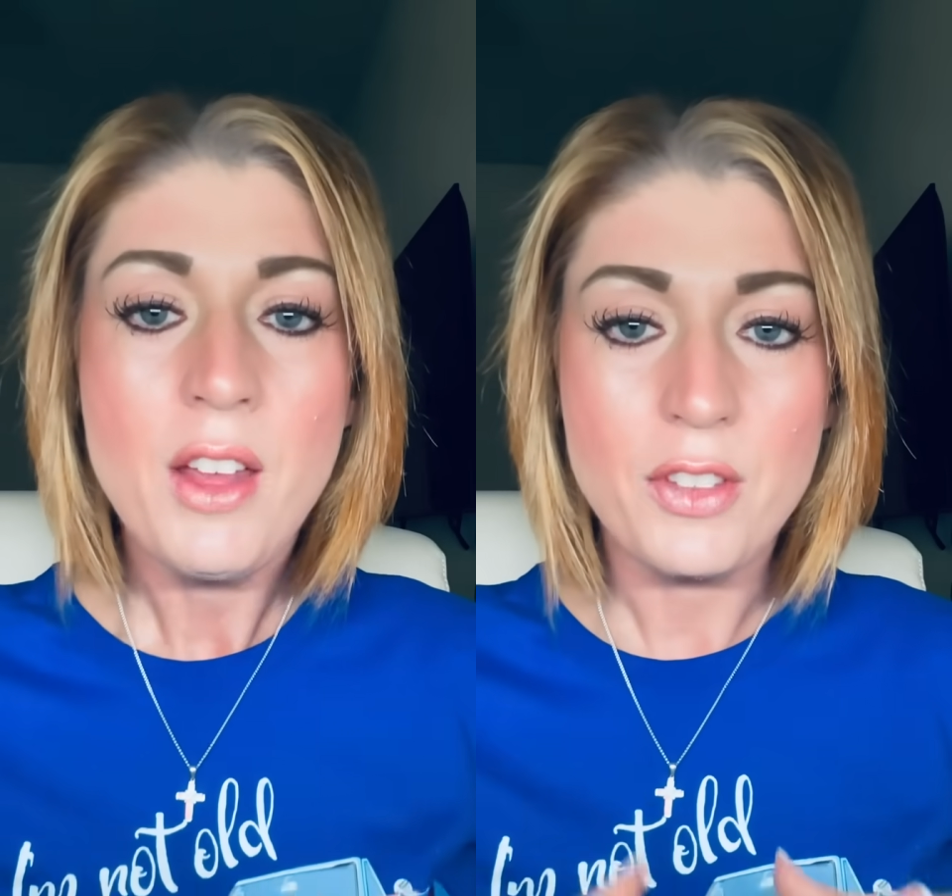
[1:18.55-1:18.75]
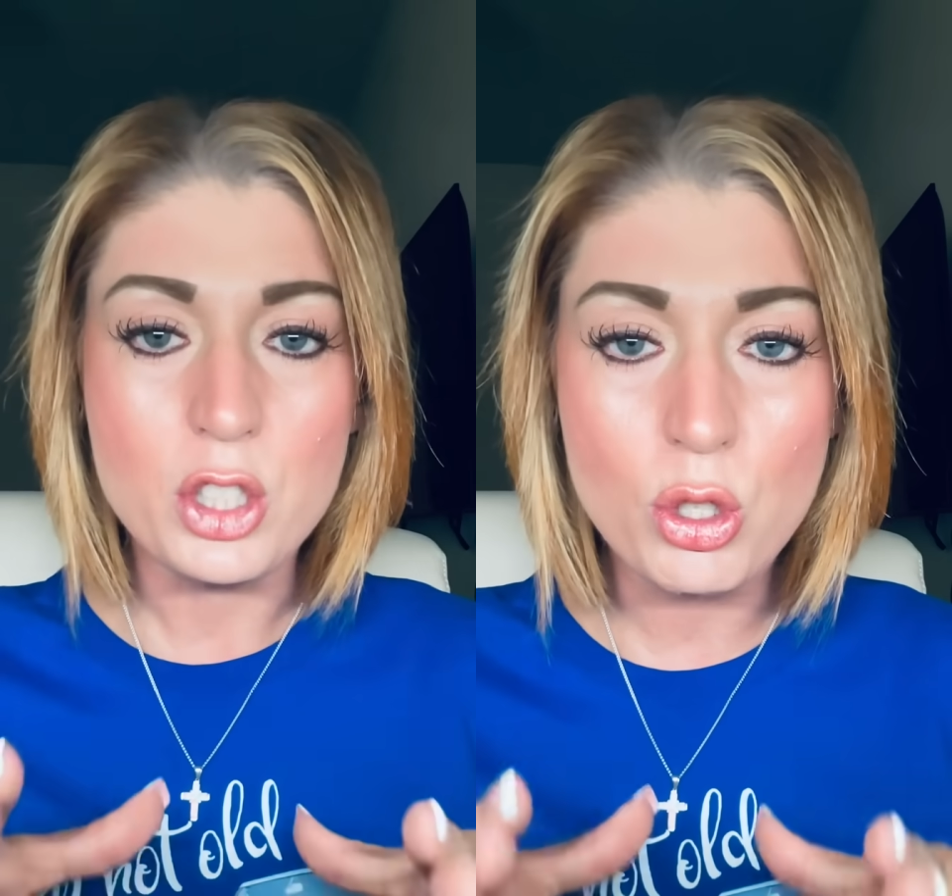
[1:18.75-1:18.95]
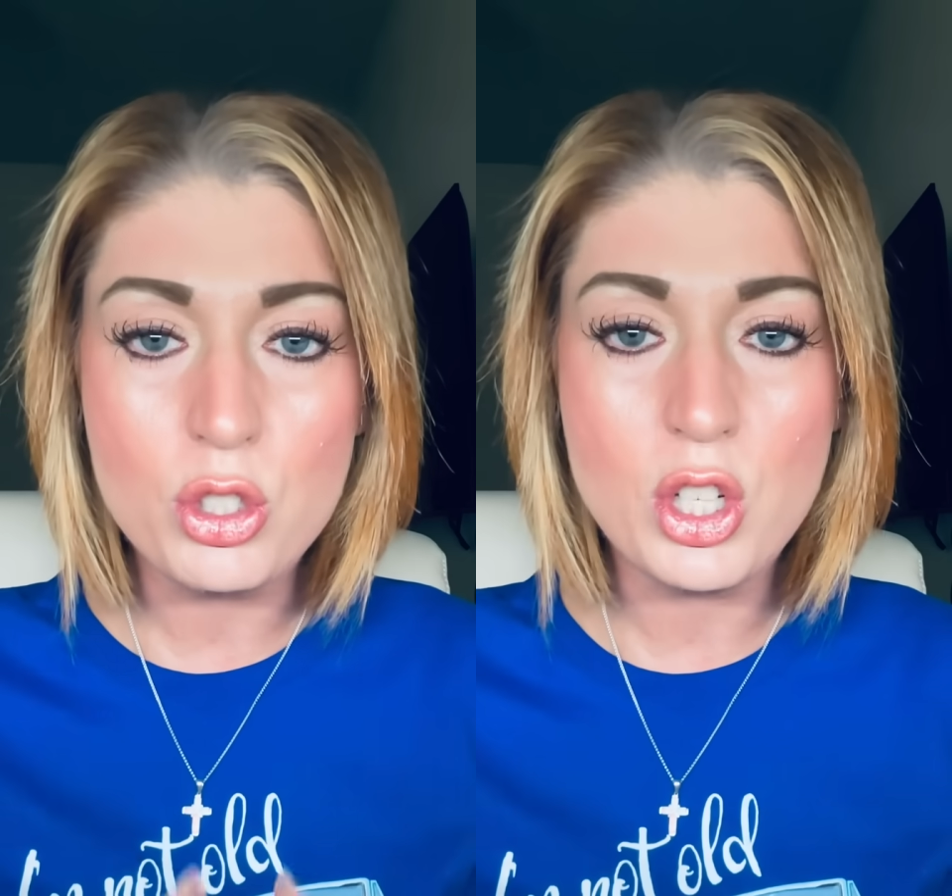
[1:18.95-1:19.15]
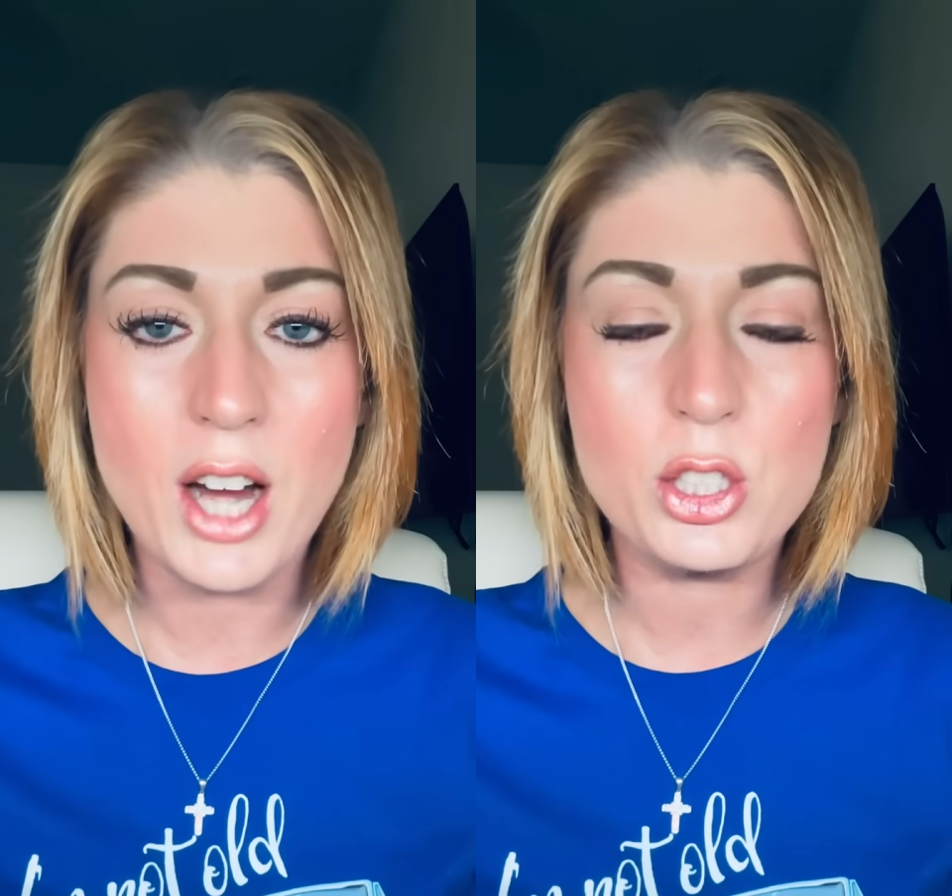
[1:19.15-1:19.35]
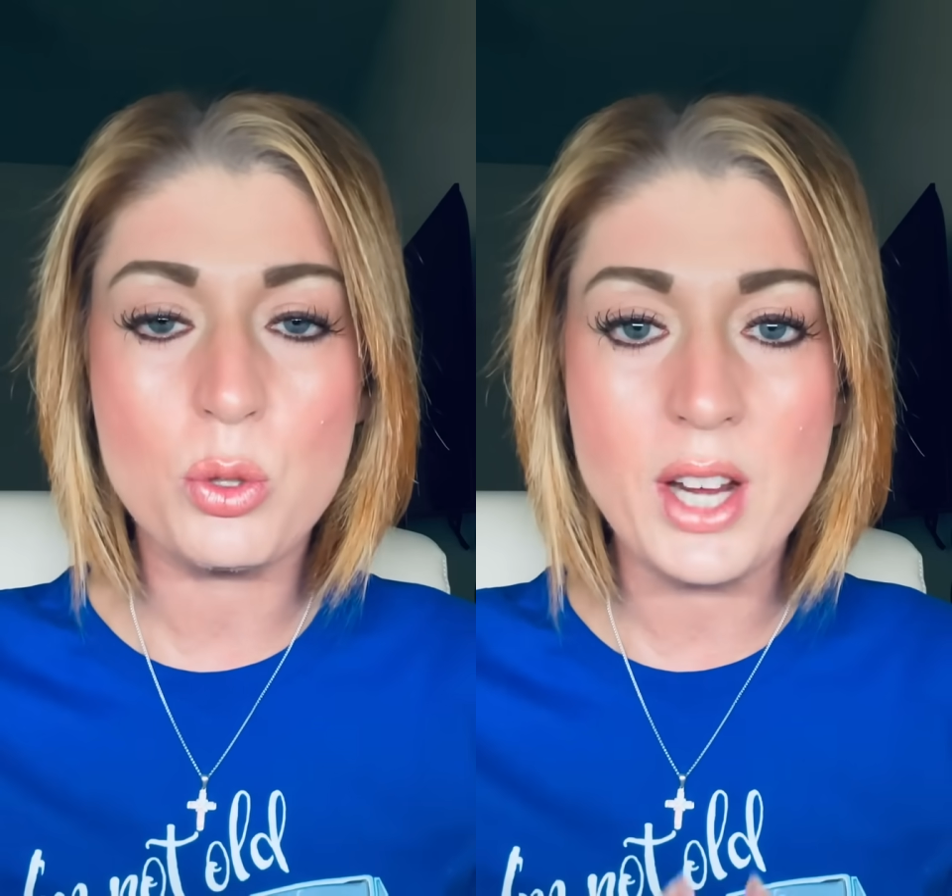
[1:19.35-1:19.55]
The
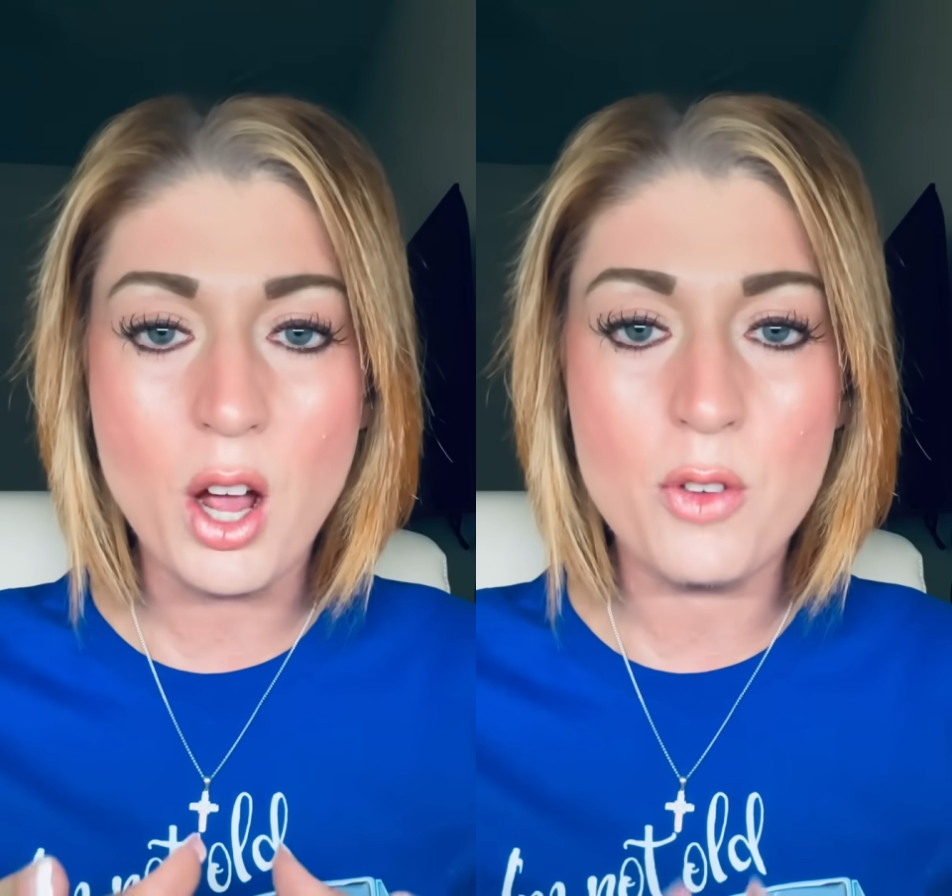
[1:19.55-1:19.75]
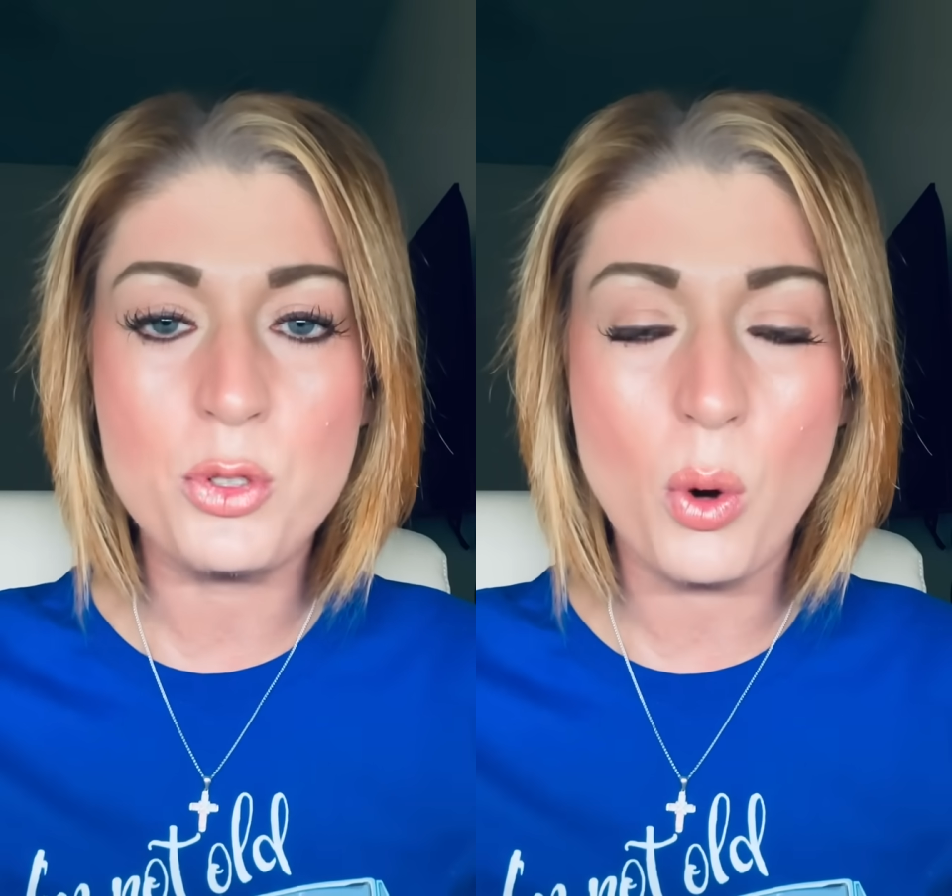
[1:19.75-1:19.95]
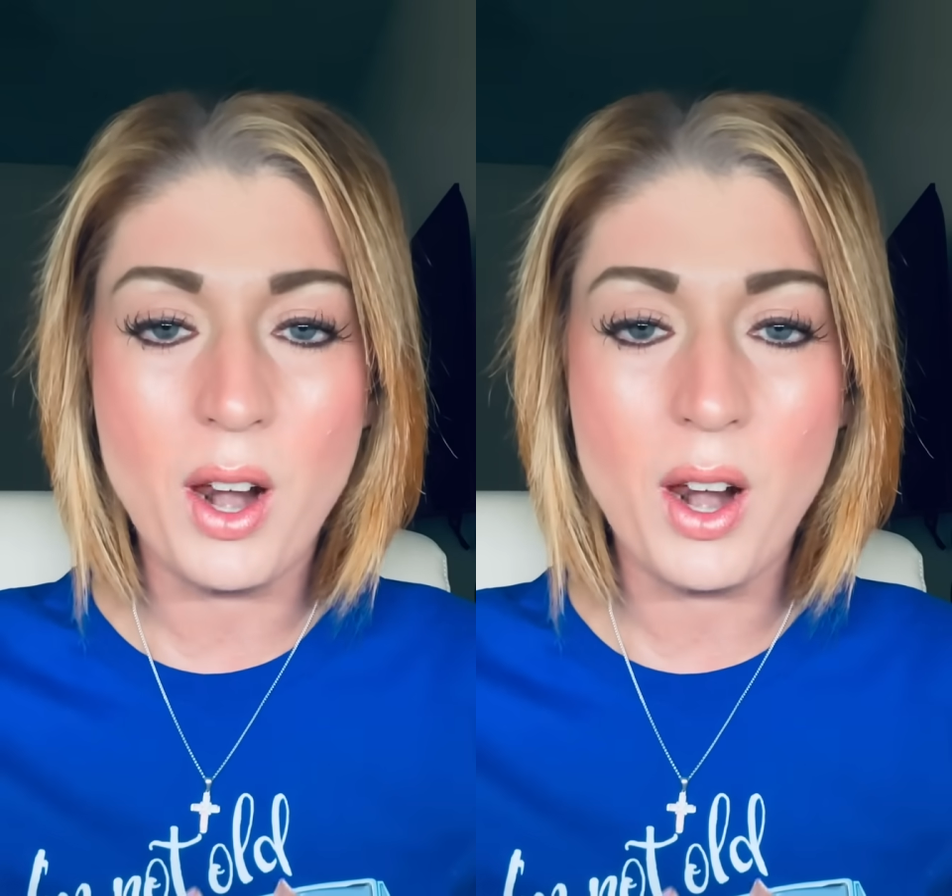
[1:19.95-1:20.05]
trajectory of your